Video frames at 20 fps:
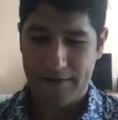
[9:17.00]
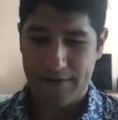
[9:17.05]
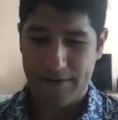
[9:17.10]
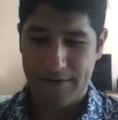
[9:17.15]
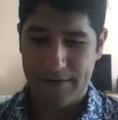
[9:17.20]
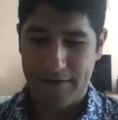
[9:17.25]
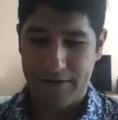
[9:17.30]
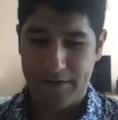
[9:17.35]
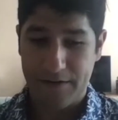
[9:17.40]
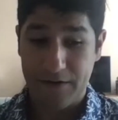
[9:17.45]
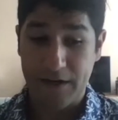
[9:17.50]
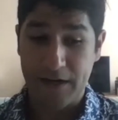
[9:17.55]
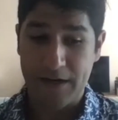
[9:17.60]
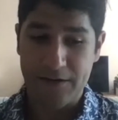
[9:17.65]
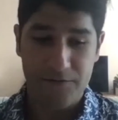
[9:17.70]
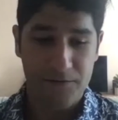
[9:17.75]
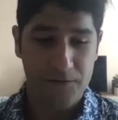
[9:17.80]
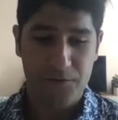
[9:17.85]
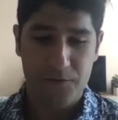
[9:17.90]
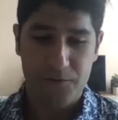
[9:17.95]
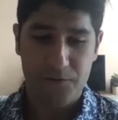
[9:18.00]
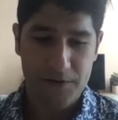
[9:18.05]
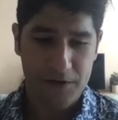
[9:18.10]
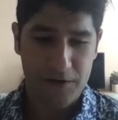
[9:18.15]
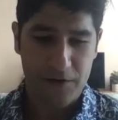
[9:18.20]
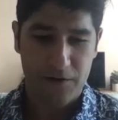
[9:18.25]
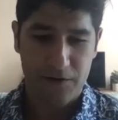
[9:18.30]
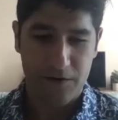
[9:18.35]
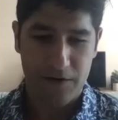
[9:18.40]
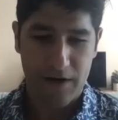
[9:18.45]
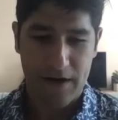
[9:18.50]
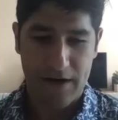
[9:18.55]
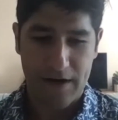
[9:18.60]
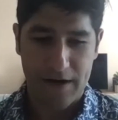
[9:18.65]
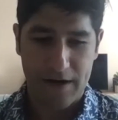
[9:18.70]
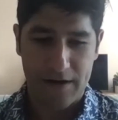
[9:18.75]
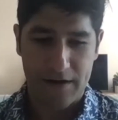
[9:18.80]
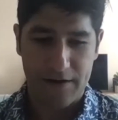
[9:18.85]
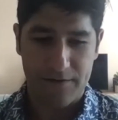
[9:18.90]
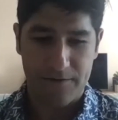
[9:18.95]
uh, kind of through her,
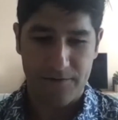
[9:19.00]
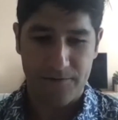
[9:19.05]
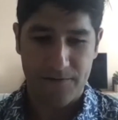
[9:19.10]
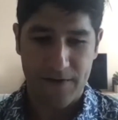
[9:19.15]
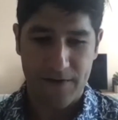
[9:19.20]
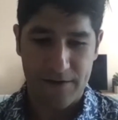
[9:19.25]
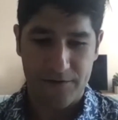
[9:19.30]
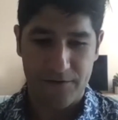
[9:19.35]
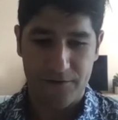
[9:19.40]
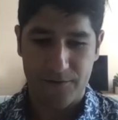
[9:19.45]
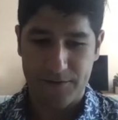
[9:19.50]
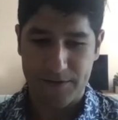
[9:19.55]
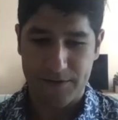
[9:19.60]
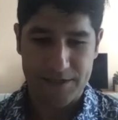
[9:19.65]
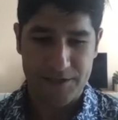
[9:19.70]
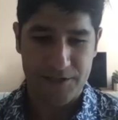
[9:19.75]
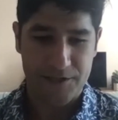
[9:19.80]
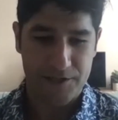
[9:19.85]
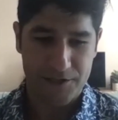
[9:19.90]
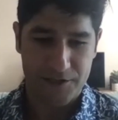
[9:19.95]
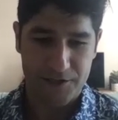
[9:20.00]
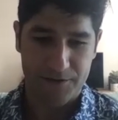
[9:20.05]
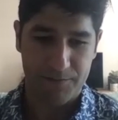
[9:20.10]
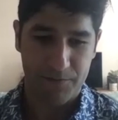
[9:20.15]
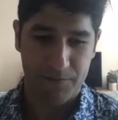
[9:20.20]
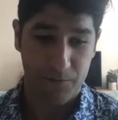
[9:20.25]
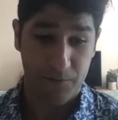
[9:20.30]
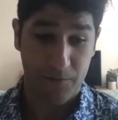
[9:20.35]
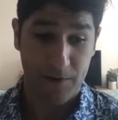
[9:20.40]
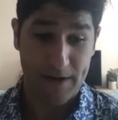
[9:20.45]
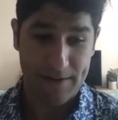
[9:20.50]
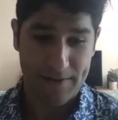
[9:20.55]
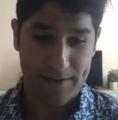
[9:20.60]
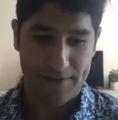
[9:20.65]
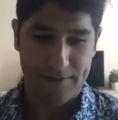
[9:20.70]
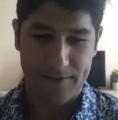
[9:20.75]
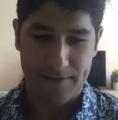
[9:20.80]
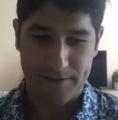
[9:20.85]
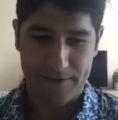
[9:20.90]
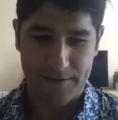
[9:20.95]
I found a relationship
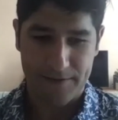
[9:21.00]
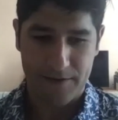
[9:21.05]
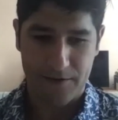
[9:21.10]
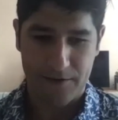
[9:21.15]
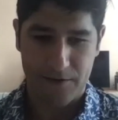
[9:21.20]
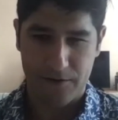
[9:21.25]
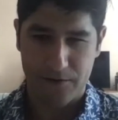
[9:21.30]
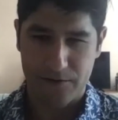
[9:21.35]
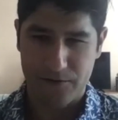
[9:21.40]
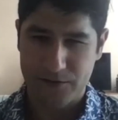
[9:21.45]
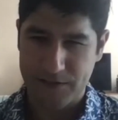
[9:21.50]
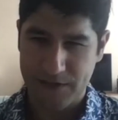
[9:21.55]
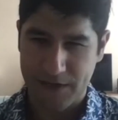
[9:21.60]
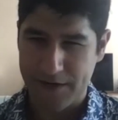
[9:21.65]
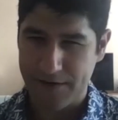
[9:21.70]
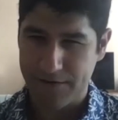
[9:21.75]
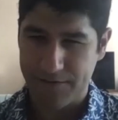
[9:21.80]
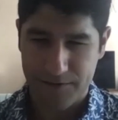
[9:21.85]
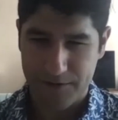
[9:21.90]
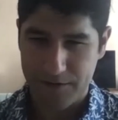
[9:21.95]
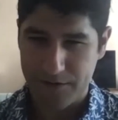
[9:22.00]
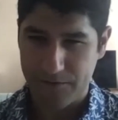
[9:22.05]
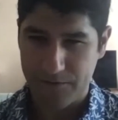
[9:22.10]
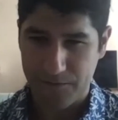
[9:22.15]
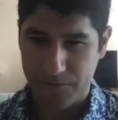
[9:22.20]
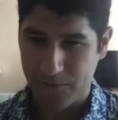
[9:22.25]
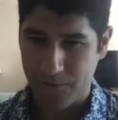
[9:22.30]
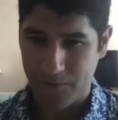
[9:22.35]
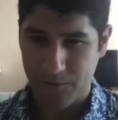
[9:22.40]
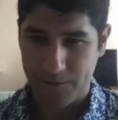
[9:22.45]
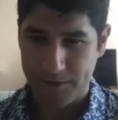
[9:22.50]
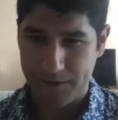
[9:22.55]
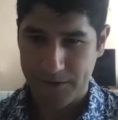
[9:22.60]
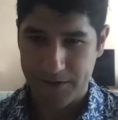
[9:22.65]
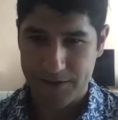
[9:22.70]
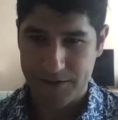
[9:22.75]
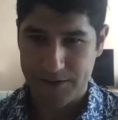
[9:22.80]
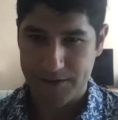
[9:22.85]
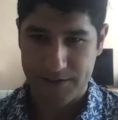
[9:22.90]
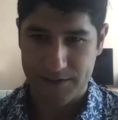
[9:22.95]
with the theater, just kind of informally,
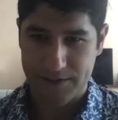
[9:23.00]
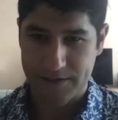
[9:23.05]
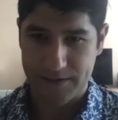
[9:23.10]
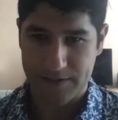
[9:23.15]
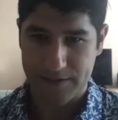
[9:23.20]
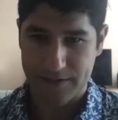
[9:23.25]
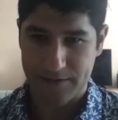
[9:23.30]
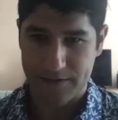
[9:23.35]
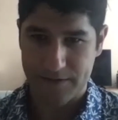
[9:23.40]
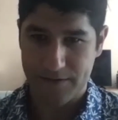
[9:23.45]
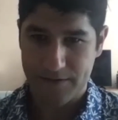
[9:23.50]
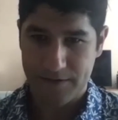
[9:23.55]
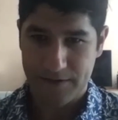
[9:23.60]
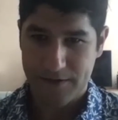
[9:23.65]
just as a,